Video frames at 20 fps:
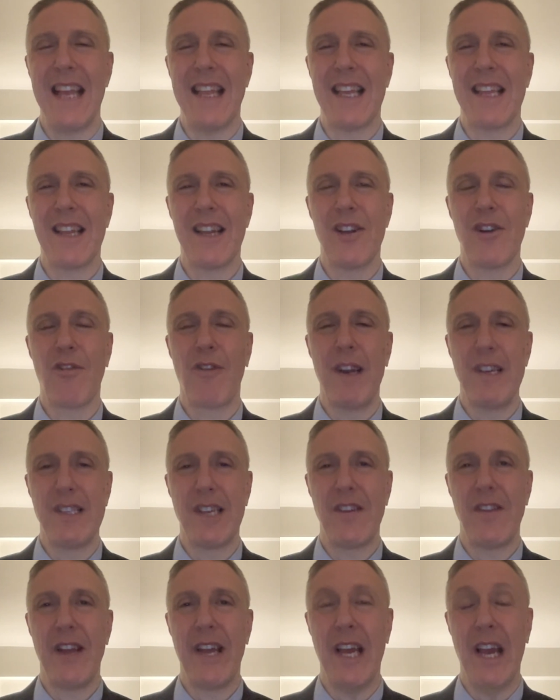I think that
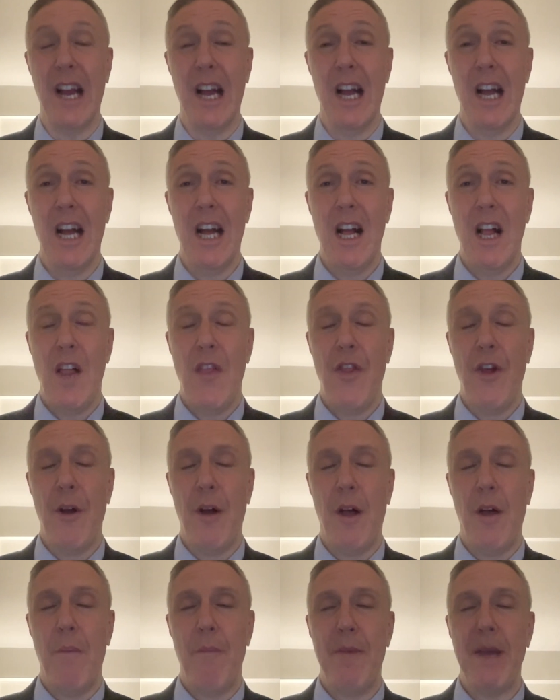increasingly the